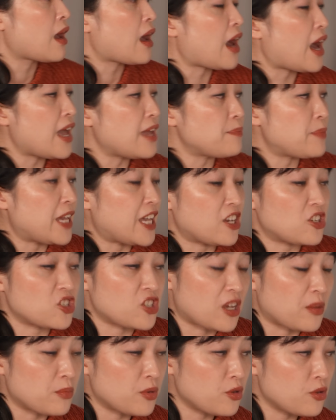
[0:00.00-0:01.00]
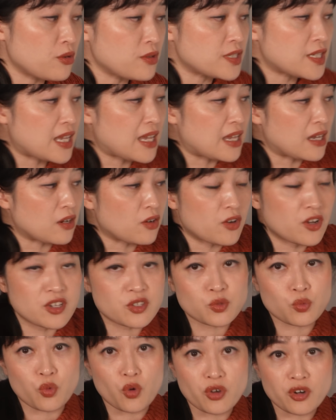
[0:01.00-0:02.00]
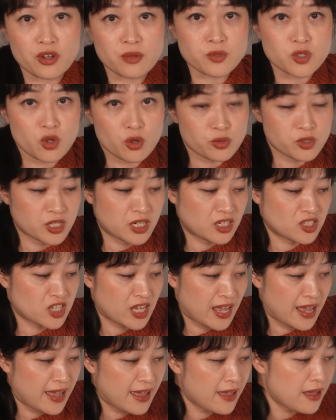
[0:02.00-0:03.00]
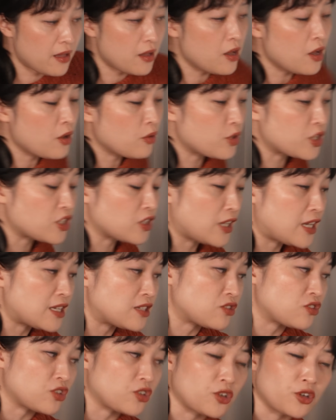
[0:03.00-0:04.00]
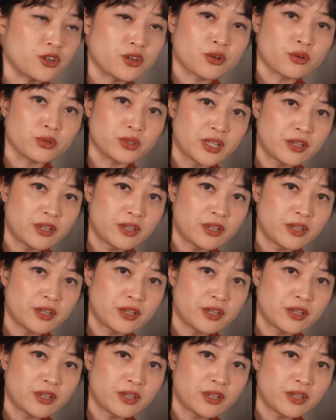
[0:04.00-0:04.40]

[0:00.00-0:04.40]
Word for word: High pH shampoos increase water absorption into hair, which leads to cuticle